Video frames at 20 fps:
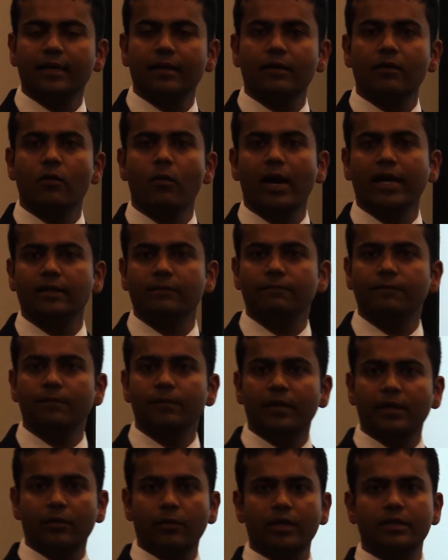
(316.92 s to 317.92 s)
quite
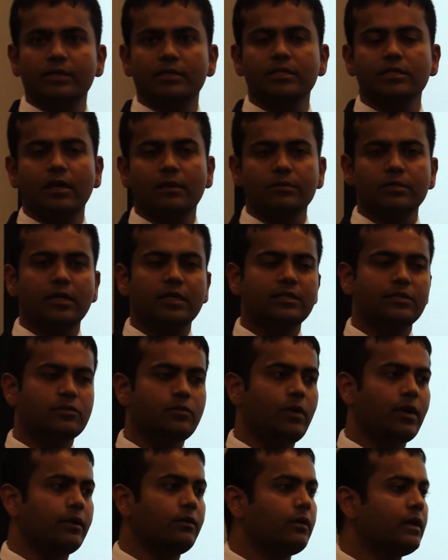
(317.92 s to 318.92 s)
familiar with this term. So I just
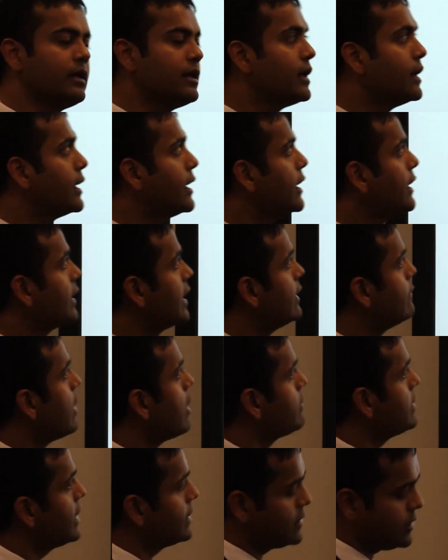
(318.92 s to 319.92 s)
wanted to give
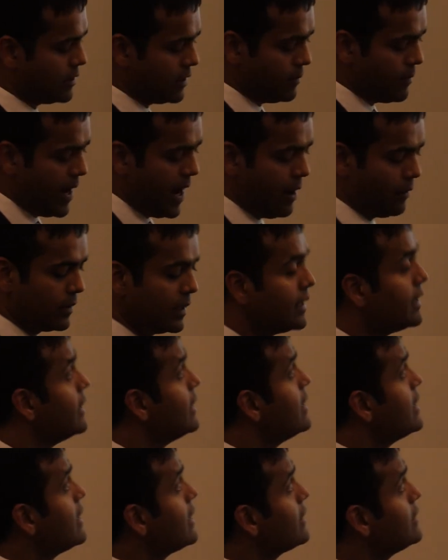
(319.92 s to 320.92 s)
out that term out.
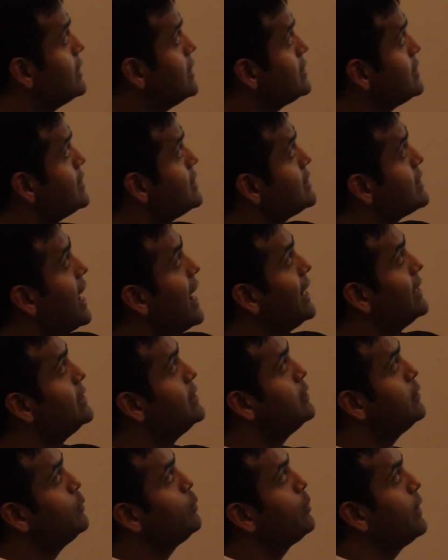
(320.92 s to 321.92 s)
This is
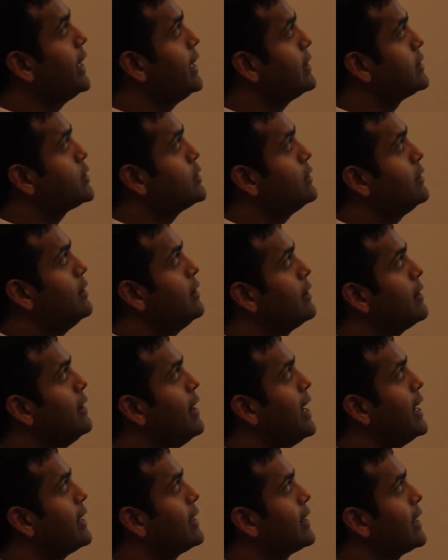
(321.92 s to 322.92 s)
ideal plate should look
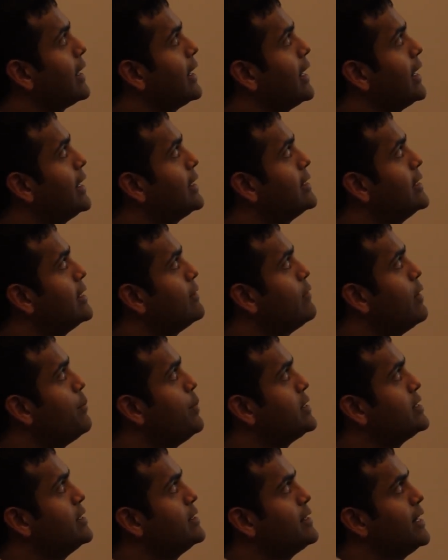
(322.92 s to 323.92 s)
like. A
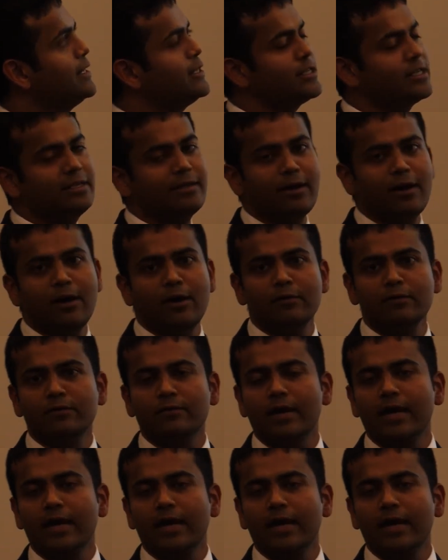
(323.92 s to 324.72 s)
representation of